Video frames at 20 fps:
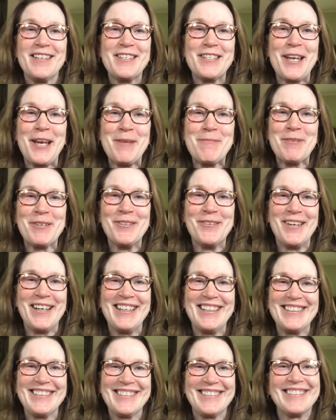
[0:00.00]
Jai
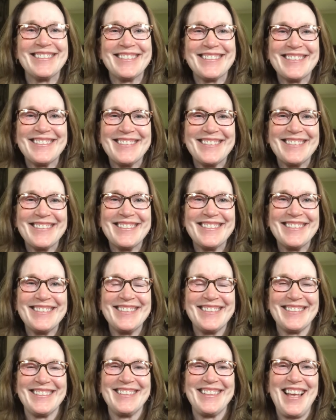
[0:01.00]
Bhagwan.
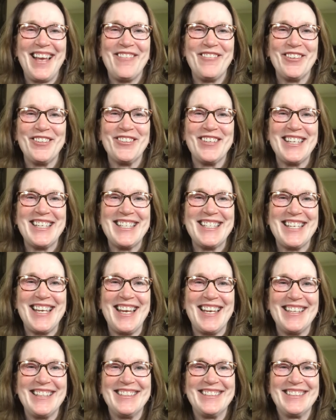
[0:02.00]
Have a great
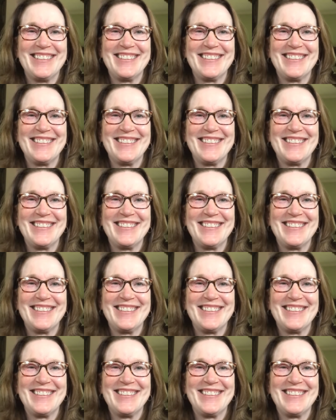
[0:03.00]
day.